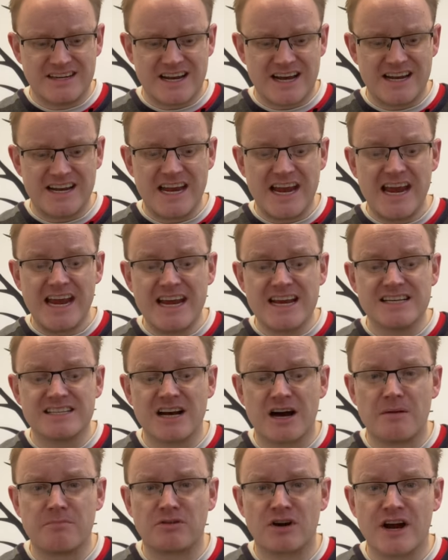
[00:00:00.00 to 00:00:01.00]
And he is
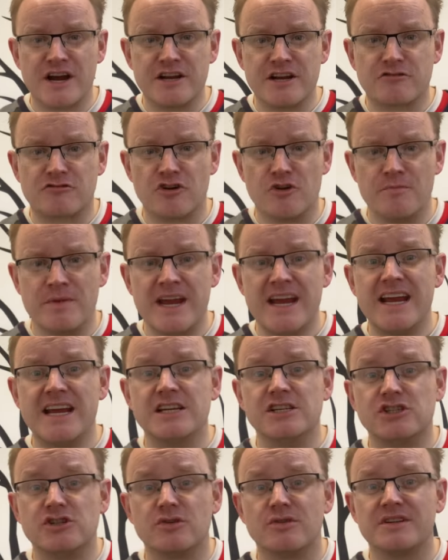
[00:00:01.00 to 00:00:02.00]
our bridegroom. He
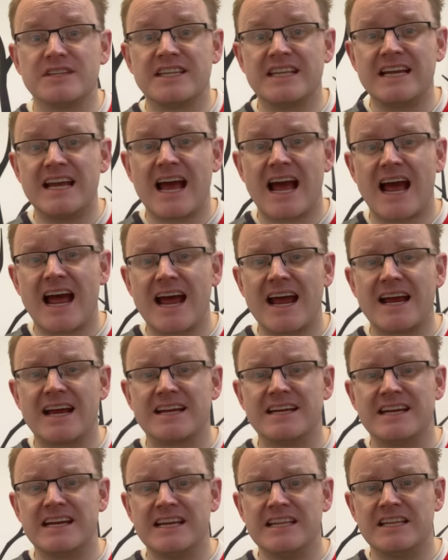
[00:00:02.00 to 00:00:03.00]
endured the
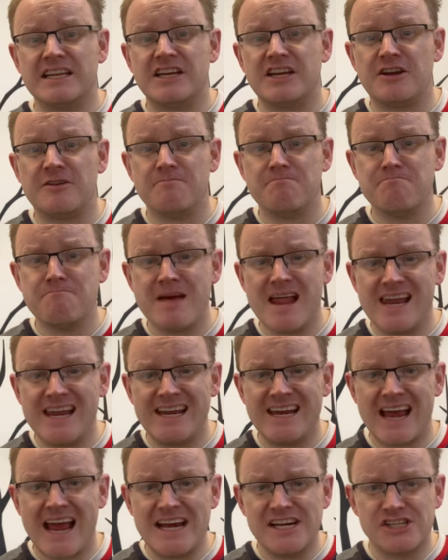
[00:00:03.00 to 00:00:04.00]
agony, the
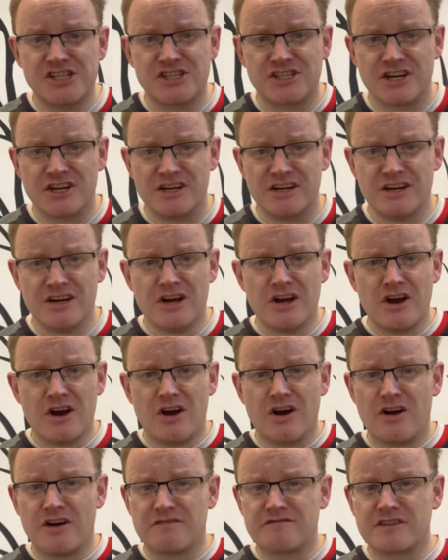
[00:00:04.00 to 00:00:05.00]
humiliation
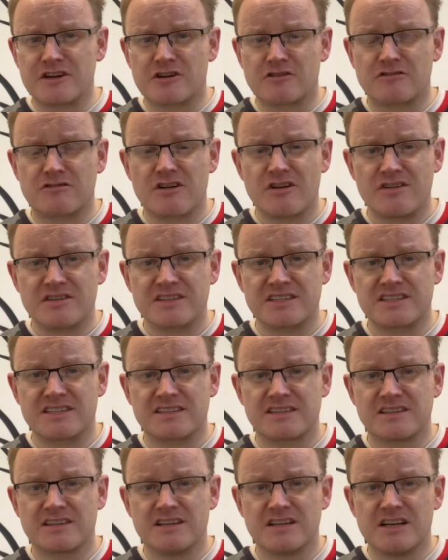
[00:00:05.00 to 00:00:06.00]
of the
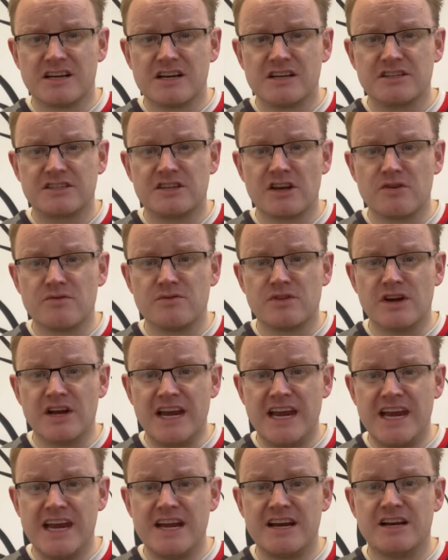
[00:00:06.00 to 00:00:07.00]
cross so that
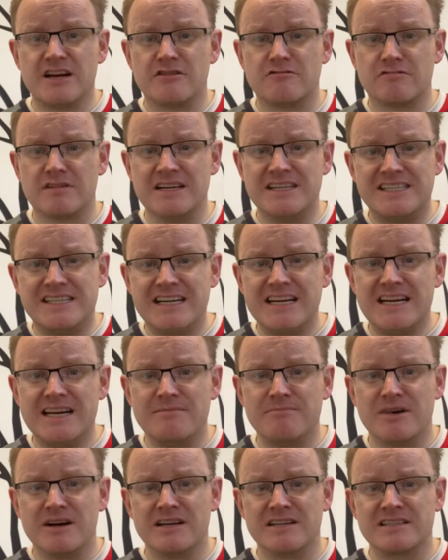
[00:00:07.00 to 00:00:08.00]
he could
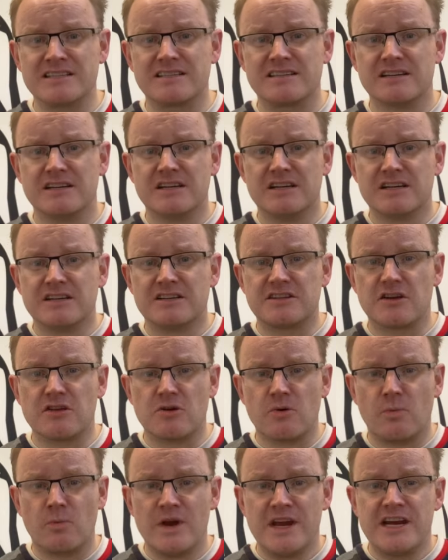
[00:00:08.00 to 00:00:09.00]
redeem us, so
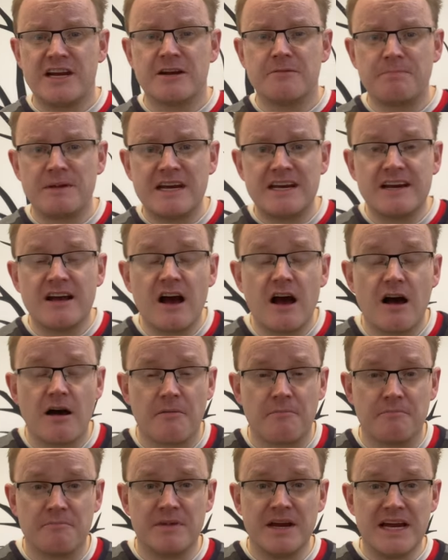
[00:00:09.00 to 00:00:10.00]
that we could
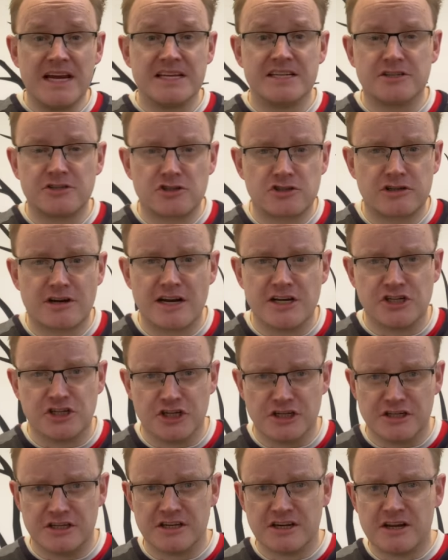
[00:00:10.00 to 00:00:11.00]
become his
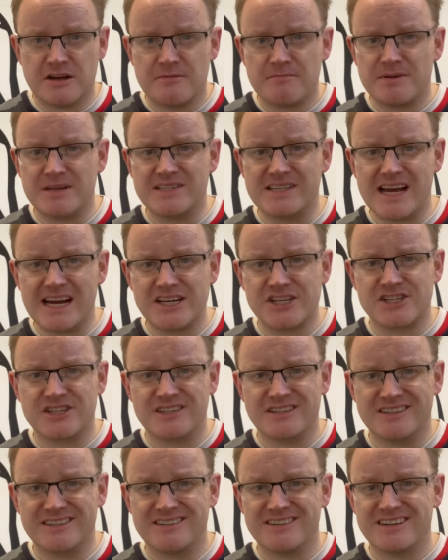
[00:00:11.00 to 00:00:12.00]
treasured
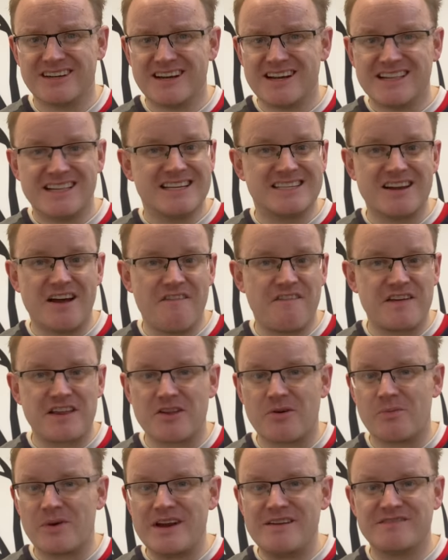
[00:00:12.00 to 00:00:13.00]
possession. There's nothing
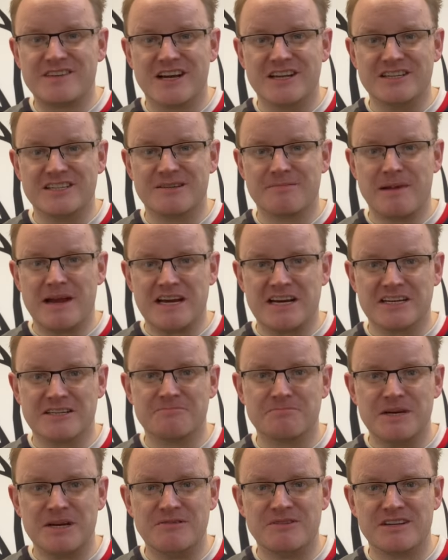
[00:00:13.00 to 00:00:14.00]
that we've done to make us
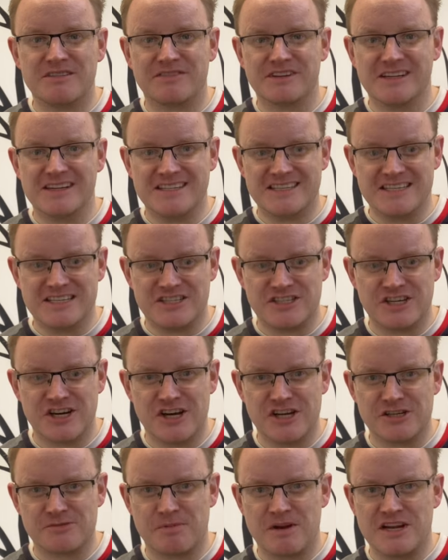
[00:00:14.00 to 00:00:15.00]
beautiful as his
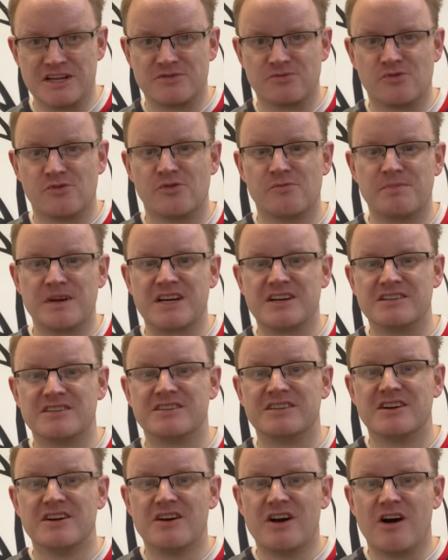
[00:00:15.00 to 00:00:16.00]
church, but it's all
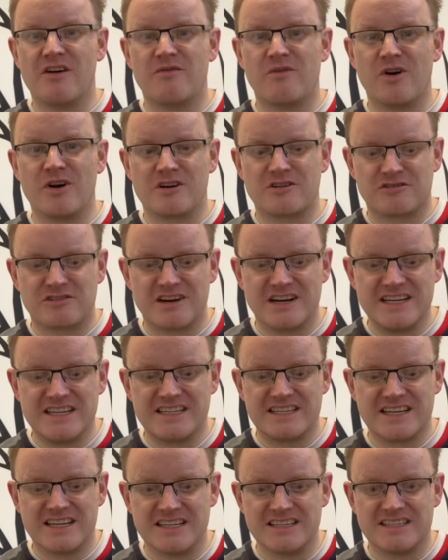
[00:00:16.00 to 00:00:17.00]
because of what
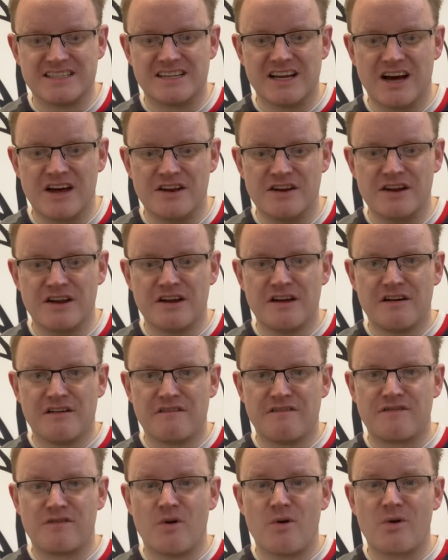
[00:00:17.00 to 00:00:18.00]
Christ has done
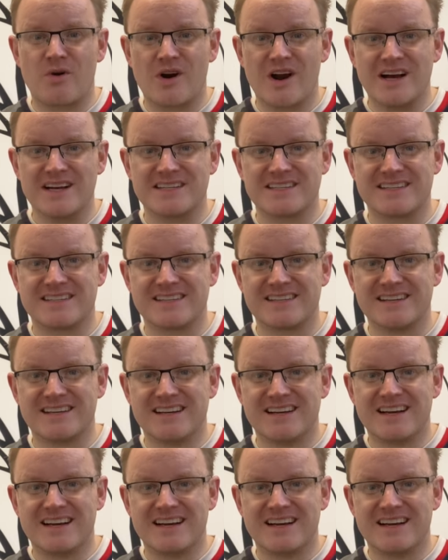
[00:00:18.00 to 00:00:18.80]
for us.